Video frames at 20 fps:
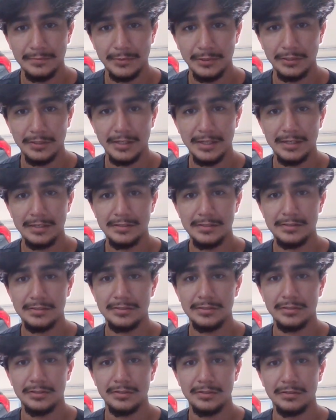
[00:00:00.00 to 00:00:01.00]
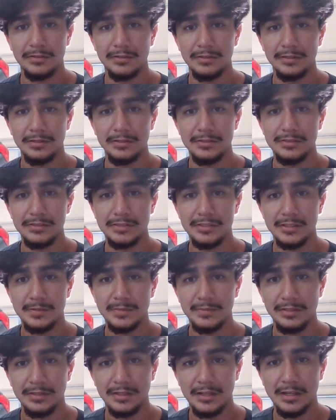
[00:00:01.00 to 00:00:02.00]
Okay, so those are
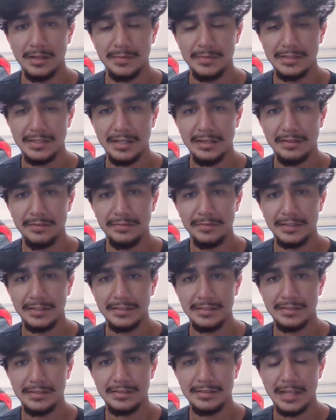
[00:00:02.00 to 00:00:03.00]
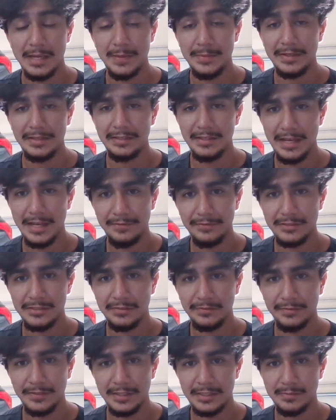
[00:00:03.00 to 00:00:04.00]
some of the common side effects. I mean, the adverse
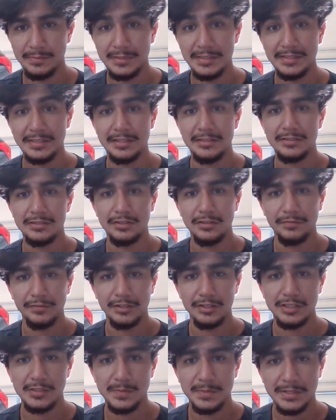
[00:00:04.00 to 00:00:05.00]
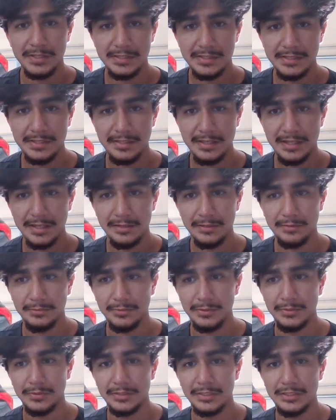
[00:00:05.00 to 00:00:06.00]
effects. Please let us know if you're experiencing that, and
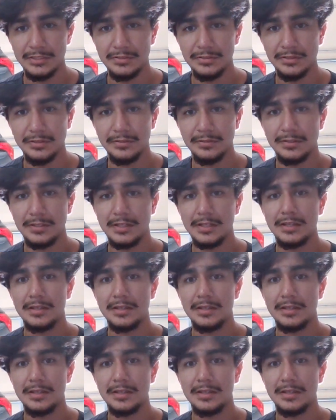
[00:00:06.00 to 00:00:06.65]
we will let you know.